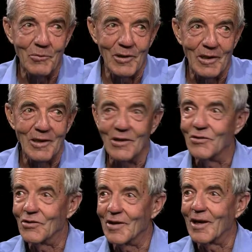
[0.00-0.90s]
really
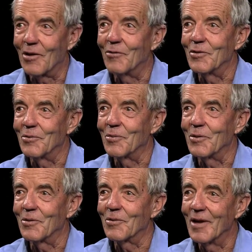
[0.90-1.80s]
needs to take over the
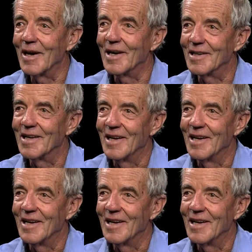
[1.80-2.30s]
Rio Grande